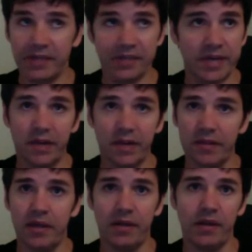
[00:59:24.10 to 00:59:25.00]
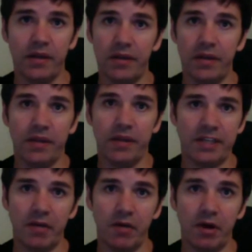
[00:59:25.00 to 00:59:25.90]
exactly it. And that's
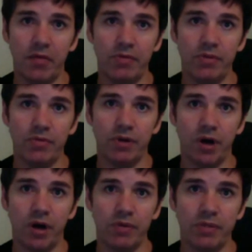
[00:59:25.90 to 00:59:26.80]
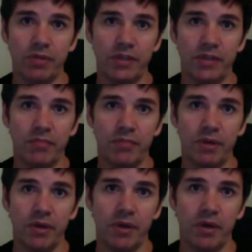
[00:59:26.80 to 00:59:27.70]
how I would do it. I would send them,
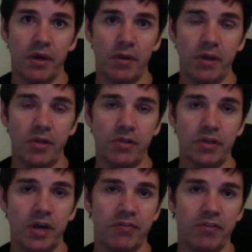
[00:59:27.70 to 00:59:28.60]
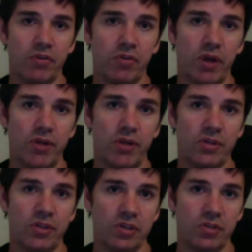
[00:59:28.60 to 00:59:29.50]
and you don't have to do it
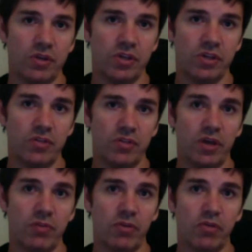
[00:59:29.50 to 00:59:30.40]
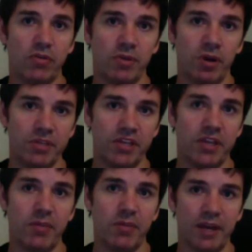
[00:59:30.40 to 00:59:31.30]
just once, you can do it a couple of times, but I would send
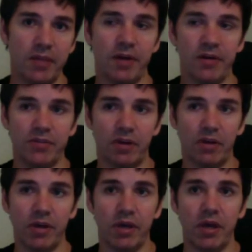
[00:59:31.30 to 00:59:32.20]
them out emails going,